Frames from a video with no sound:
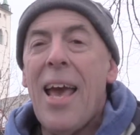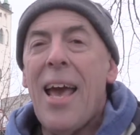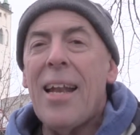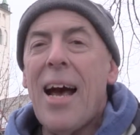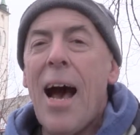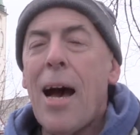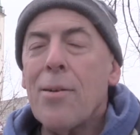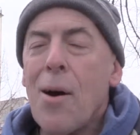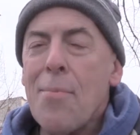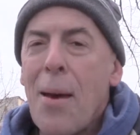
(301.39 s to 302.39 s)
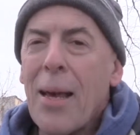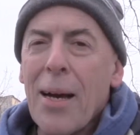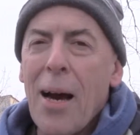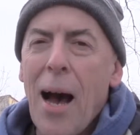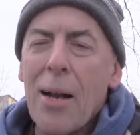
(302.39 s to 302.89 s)
And how do
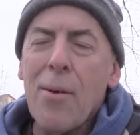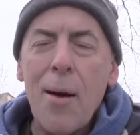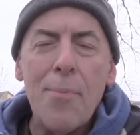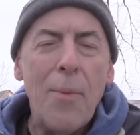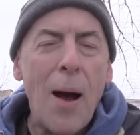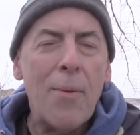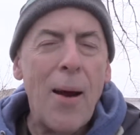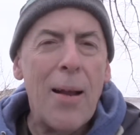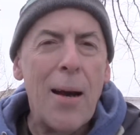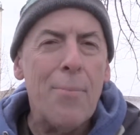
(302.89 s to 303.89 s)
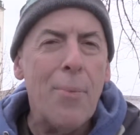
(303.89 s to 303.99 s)
I write a